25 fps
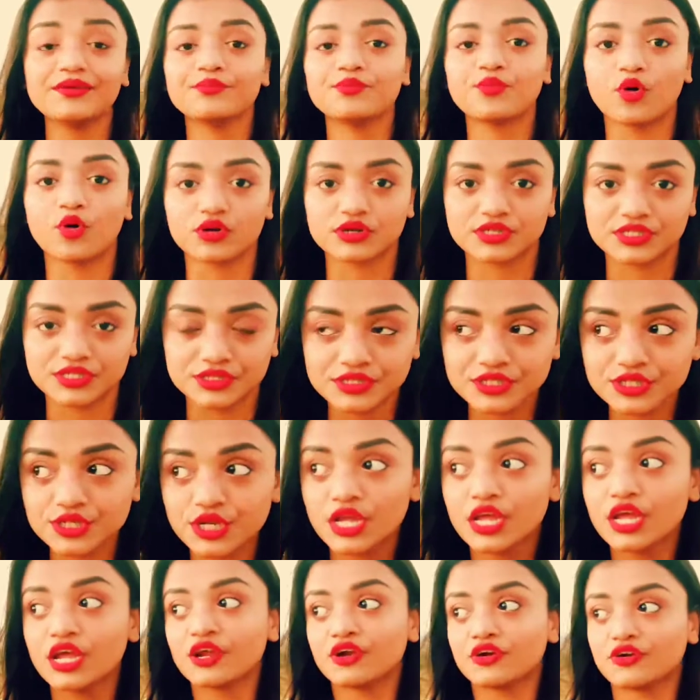very
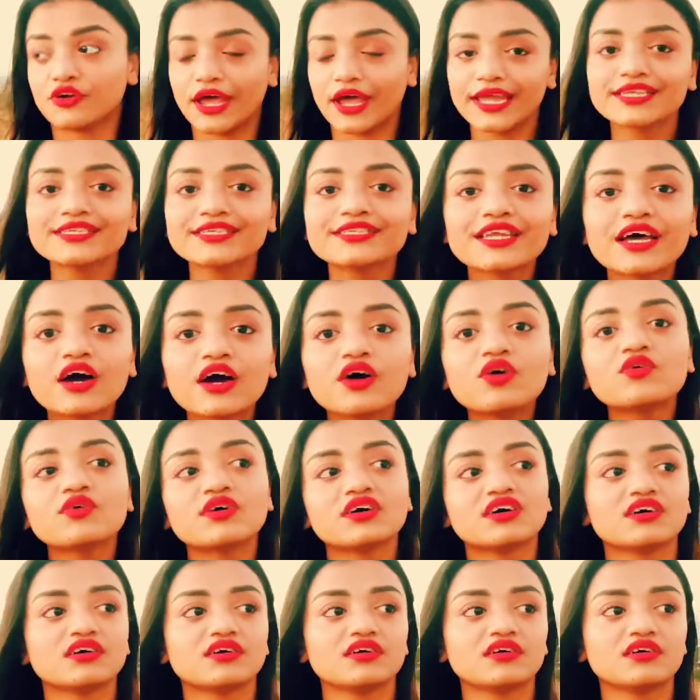important right
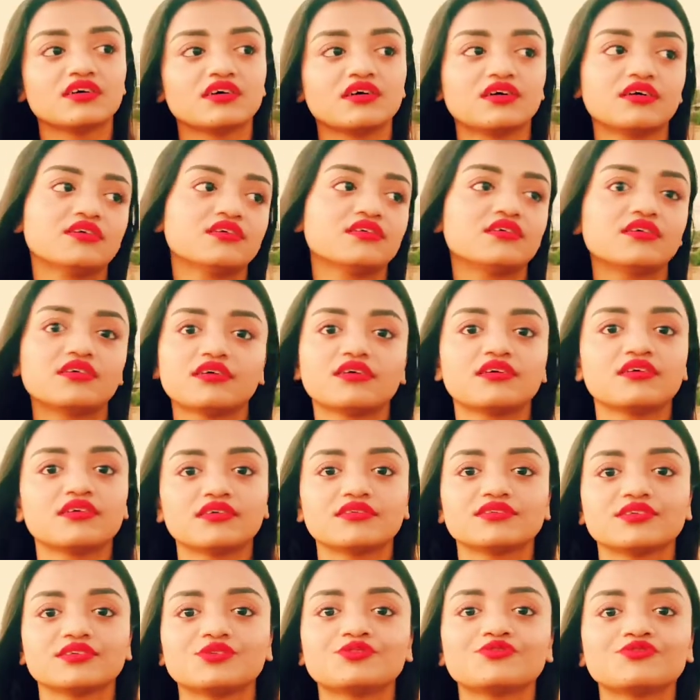now.
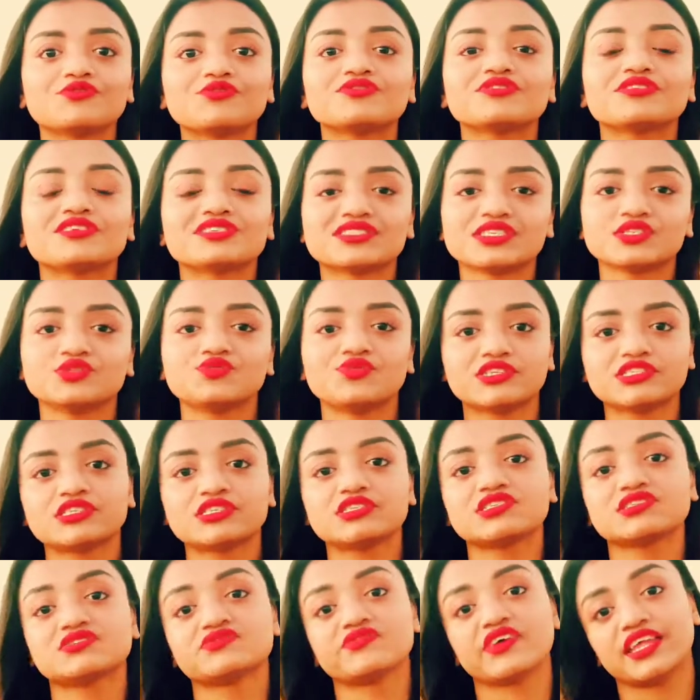You know, the
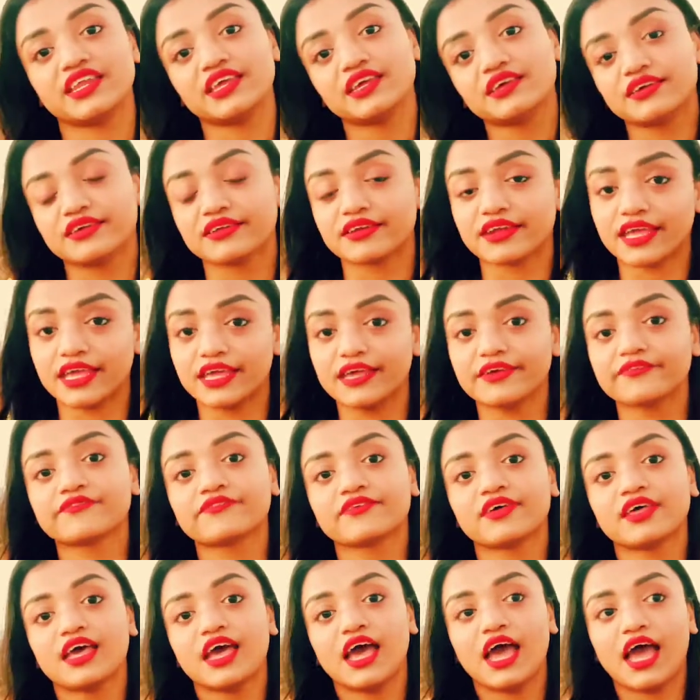situation is very
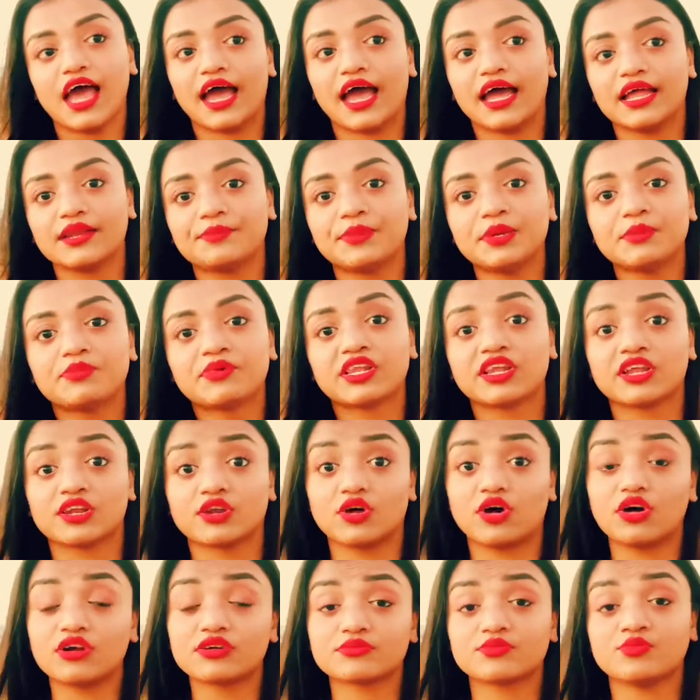grim and
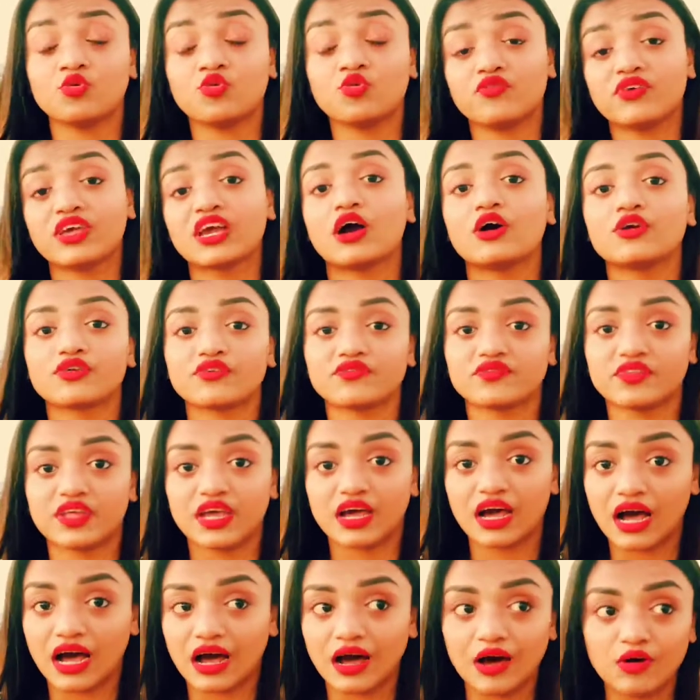people are not moving out
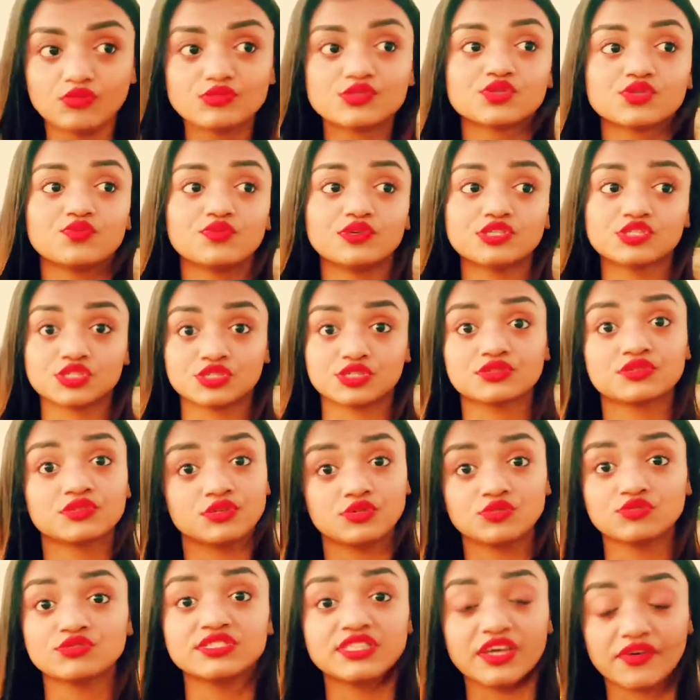of their house, which
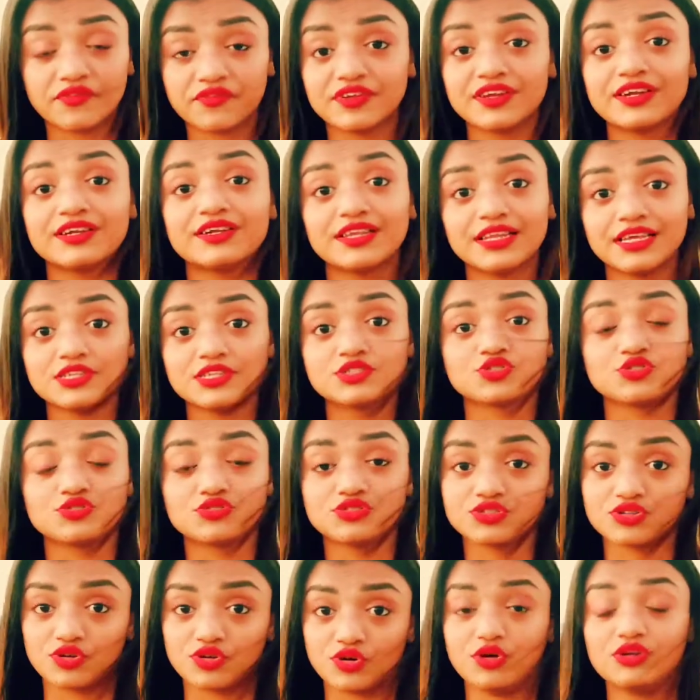you definitely
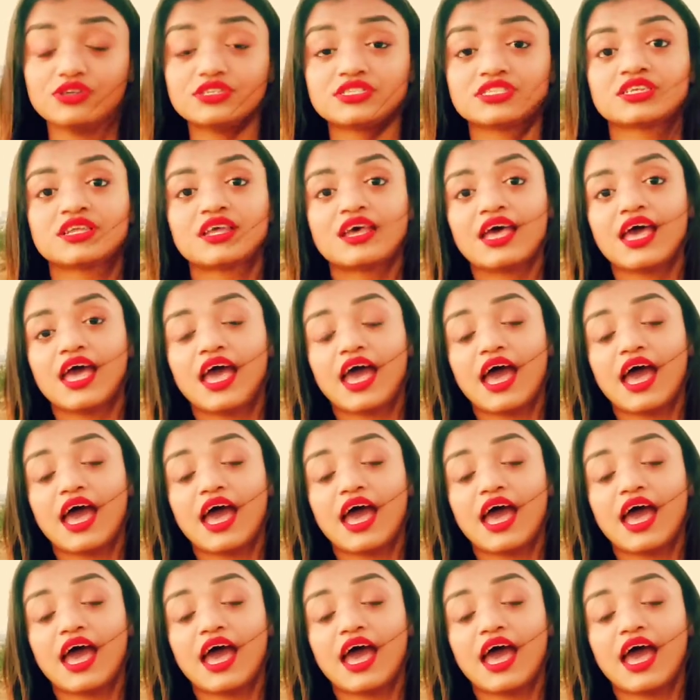should not.